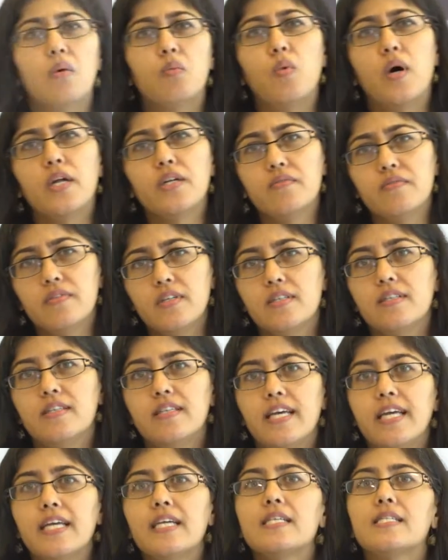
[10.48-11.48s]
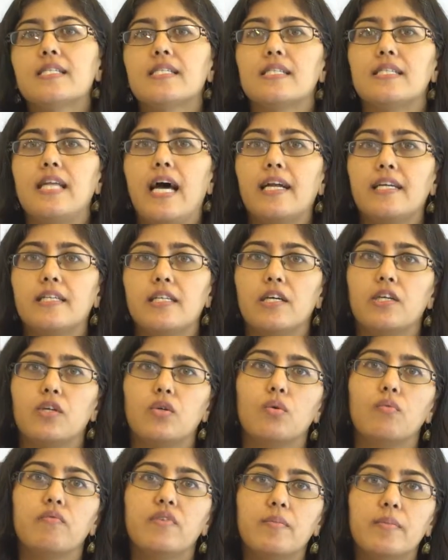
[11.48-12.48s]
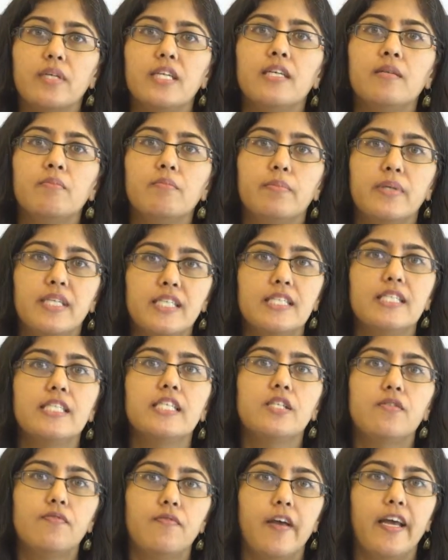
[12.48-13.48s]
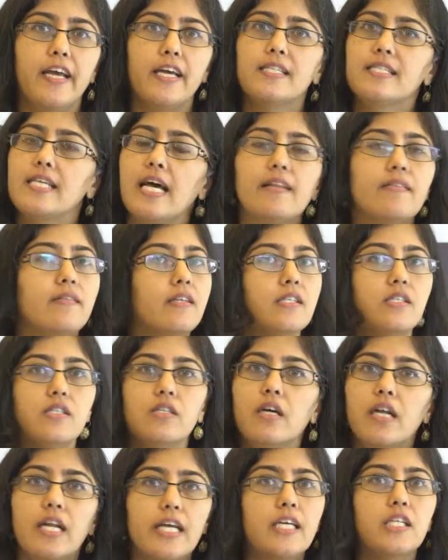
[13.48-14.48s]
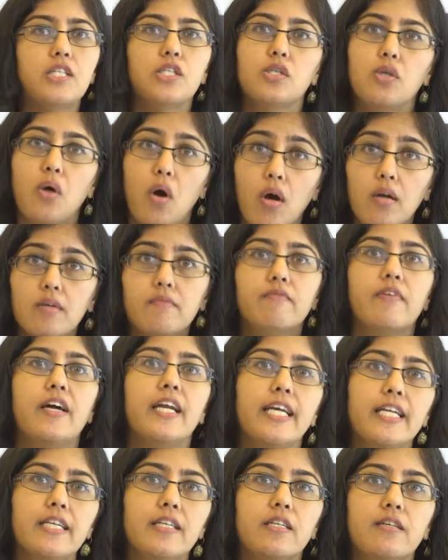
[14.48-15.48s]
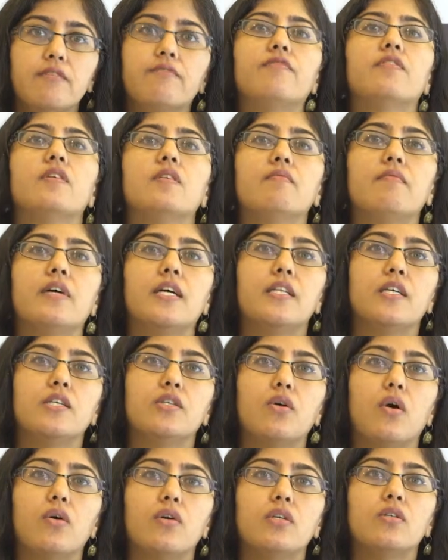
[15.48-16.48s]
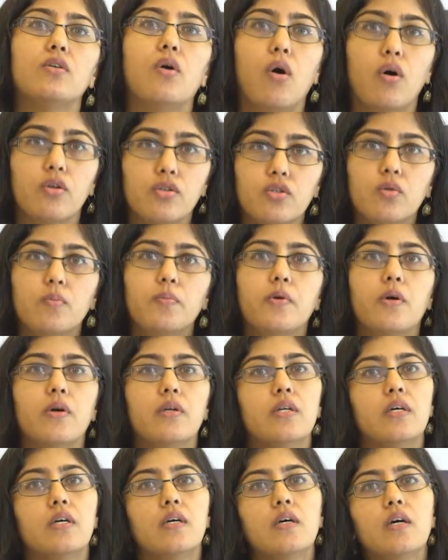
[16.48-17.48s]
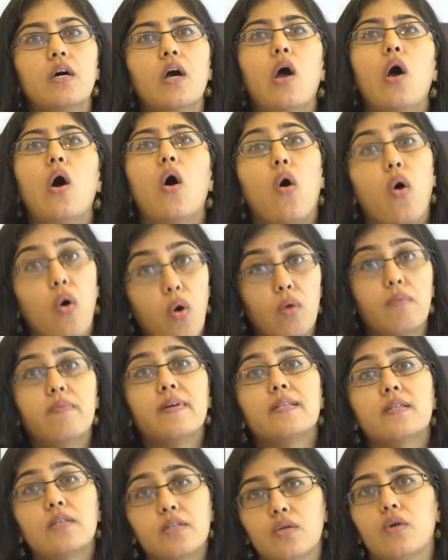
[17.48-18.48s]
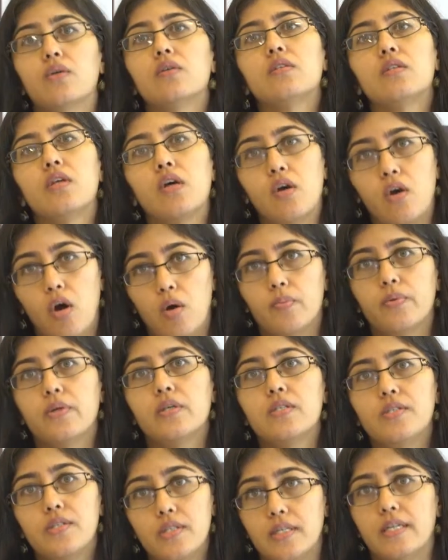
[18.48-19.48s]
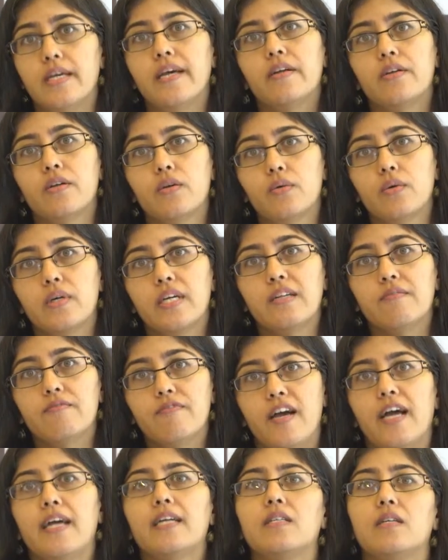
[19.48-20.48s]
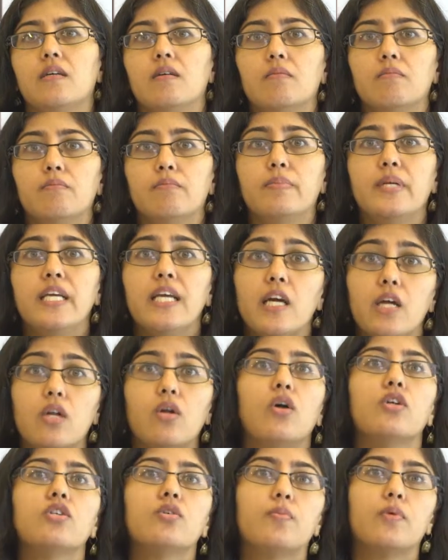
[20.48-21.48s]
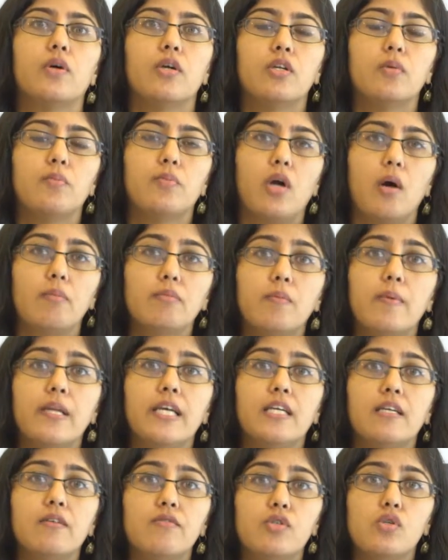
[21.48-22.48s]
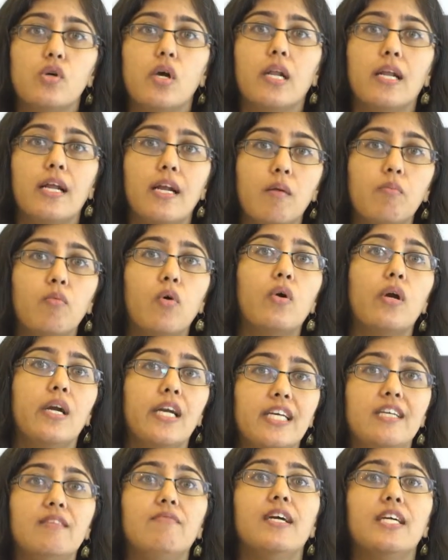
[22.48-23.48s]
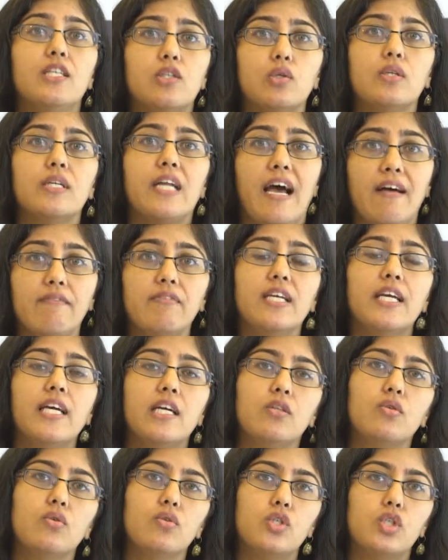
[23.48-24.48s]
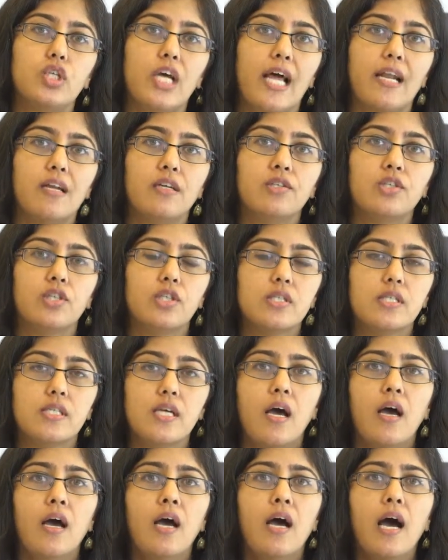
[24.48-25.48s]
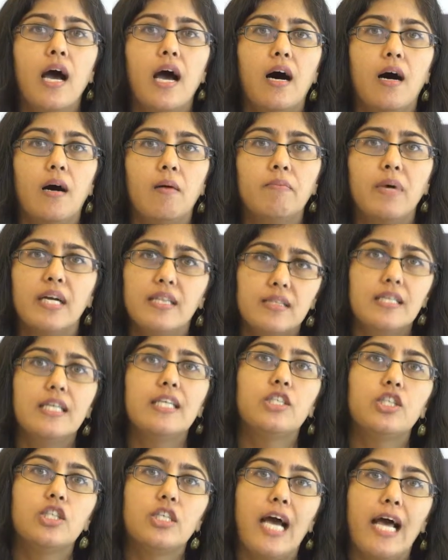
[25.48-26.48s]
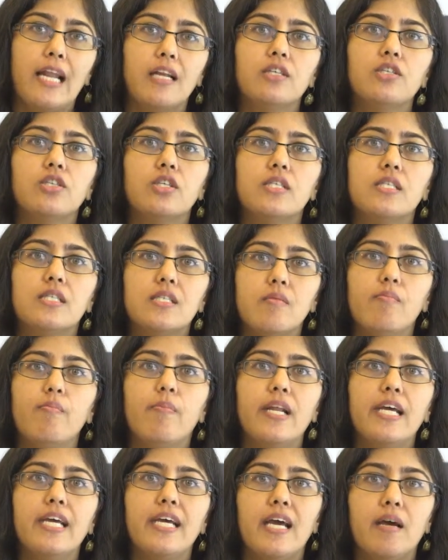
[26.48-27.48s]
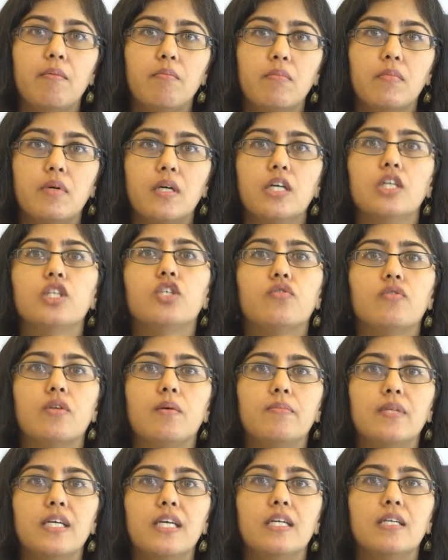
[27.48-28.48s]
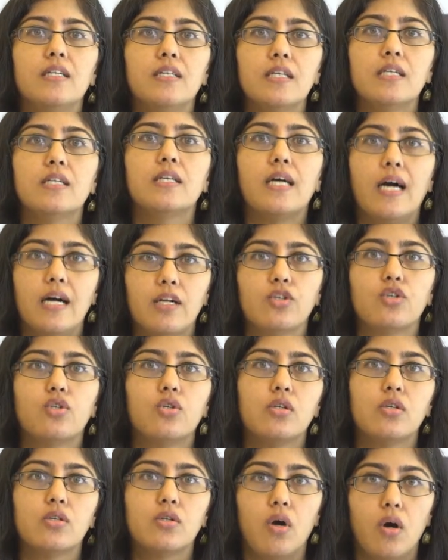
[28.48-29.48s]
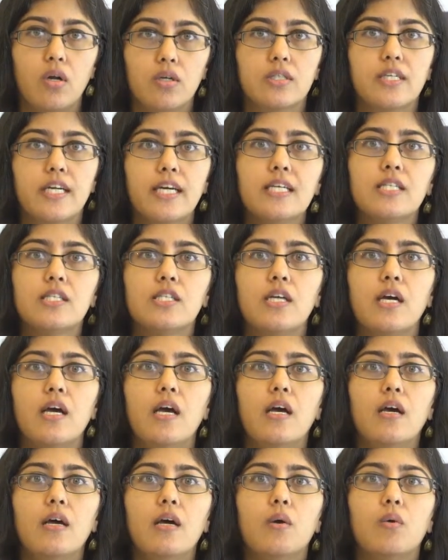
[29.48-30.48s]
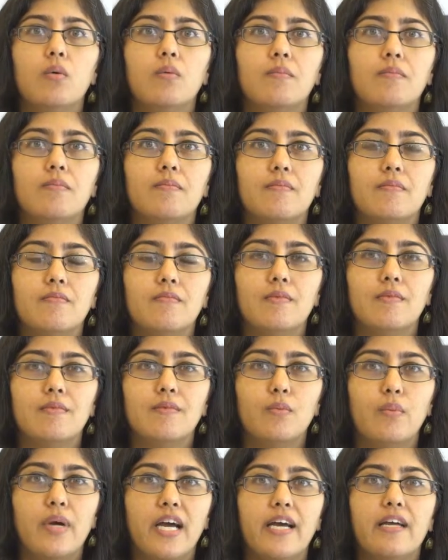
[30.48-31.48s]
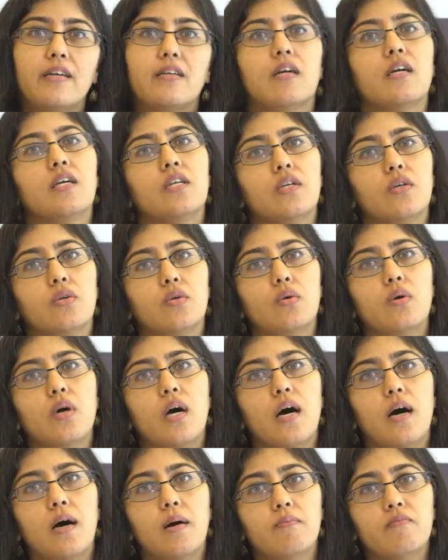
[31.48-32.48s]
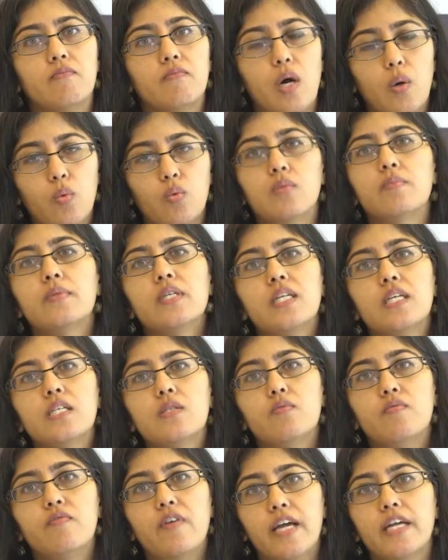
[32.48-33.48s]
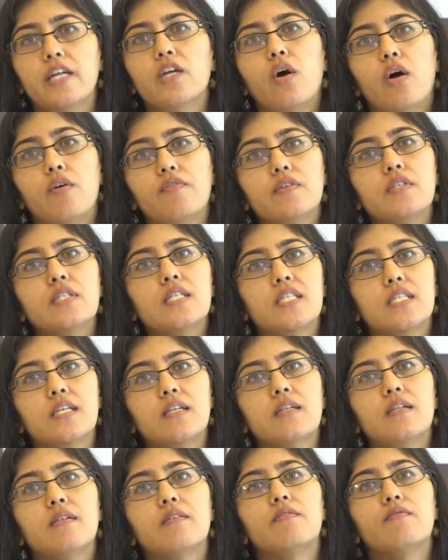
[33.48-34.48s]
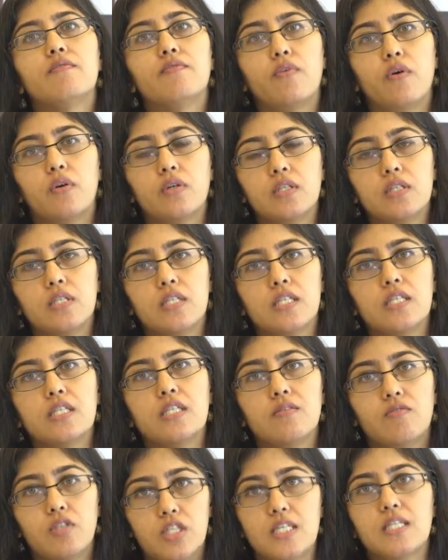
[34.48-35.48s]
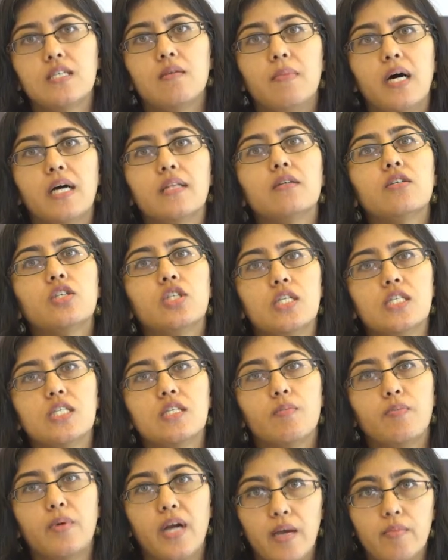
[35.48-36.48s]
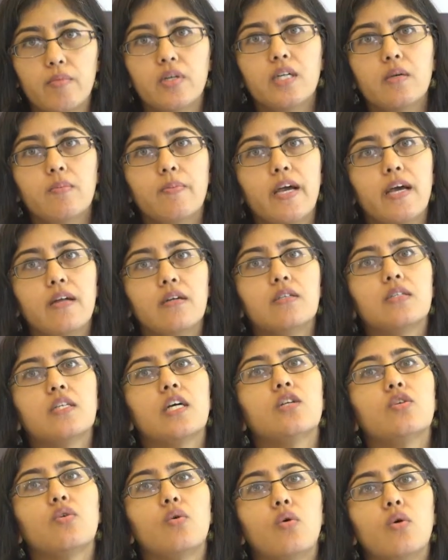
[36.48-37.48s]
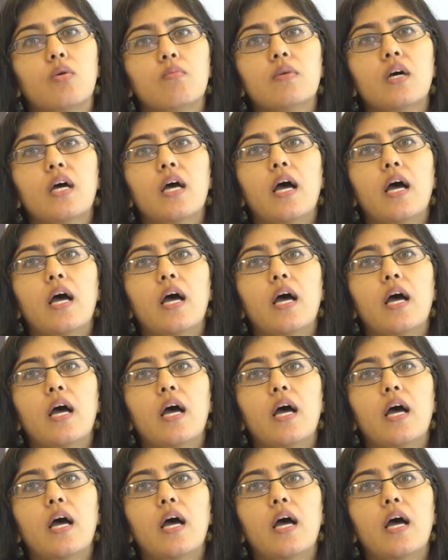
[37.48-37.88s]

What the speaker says: one of the things that, you know, women in business face, and this really is not very different whether you're an entrepreneur or whether you're in the corporate scenario. In fact, being an entrepreneur probably gives you a little more leeway to navigate those challenges. And these challenges simply emerge from the Indian cultural context, where, you know, a woman is very often still, for instance, if she's a mother, she's the primary parent at home.